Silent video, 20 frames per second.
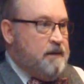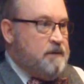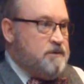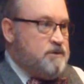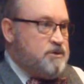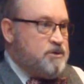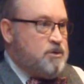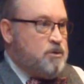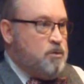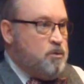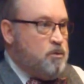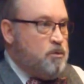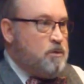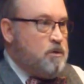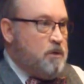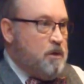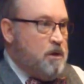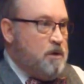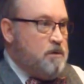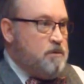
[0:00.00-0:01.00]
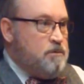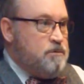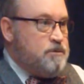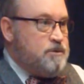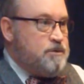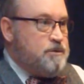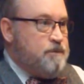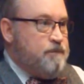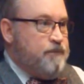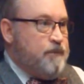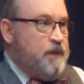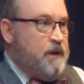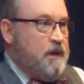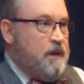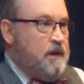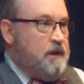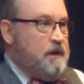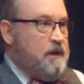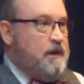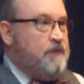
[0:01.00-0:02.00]
and school clothes.
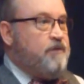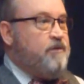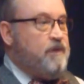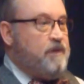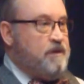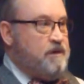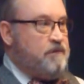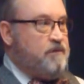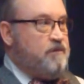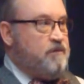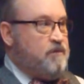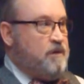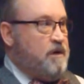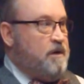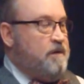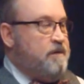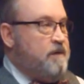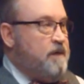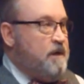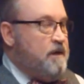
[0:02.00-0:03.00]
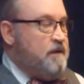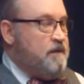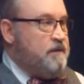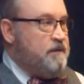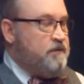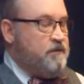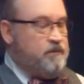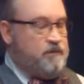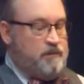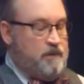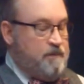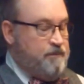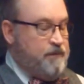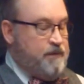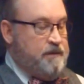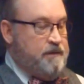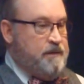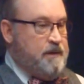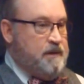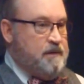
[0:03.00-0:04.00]
And let's say this is
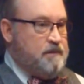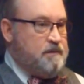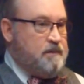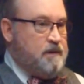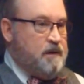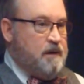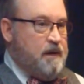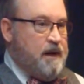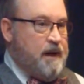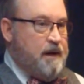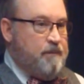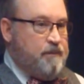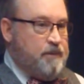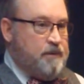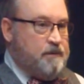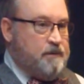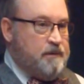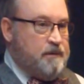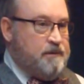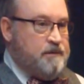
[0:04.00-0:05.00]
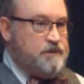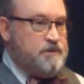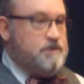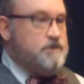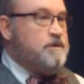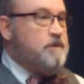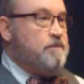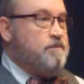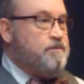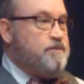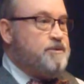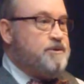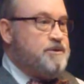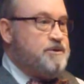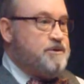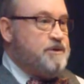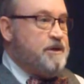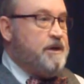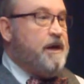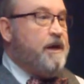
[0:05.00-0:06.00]
something that happened. This is a
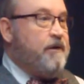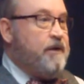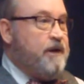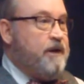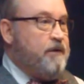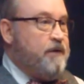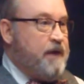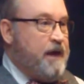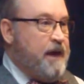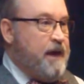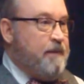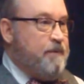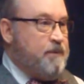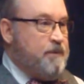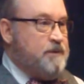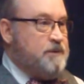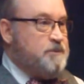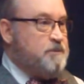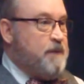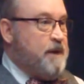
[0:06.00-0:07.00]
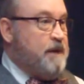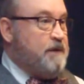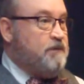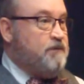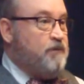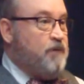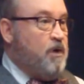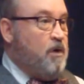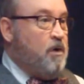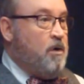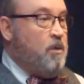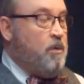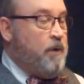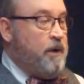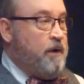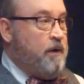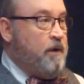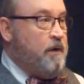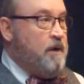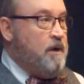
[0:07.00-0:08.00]
scenario that happened this past fall
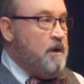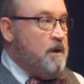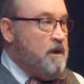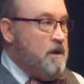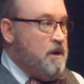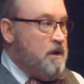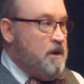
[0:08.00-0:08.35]
where